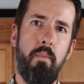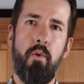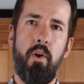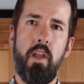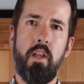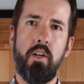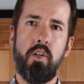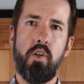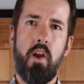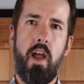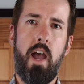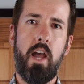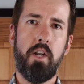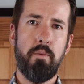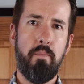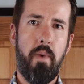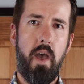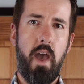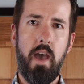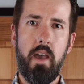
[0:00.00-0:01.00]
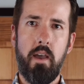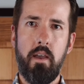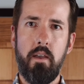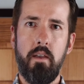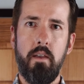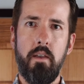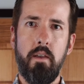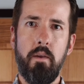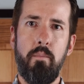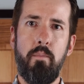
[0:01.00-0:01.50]
Bring a trash bag,
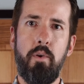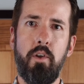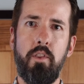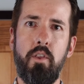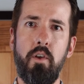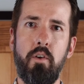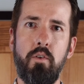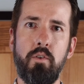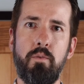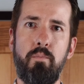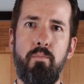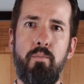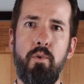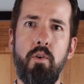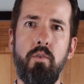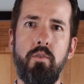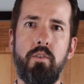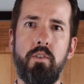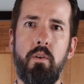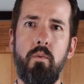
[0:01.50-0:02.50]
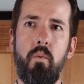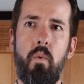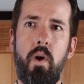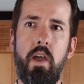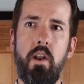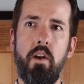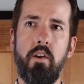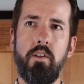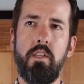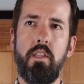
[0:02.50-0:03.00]
put those boots and
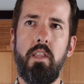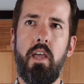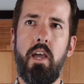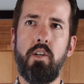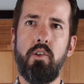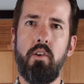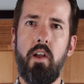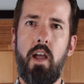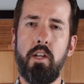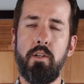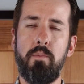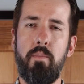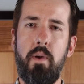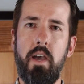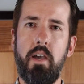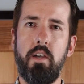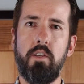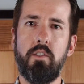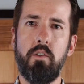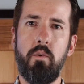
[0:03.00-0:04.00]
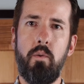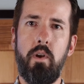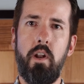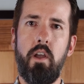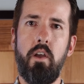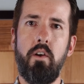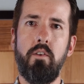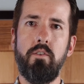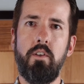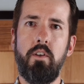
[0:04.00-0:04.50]
waders in that trash bag so when
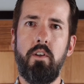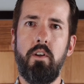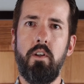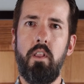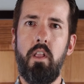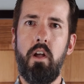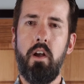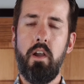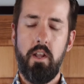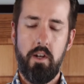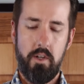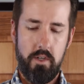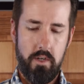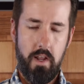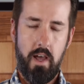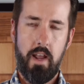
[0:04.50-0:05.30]
it goes into your luggage,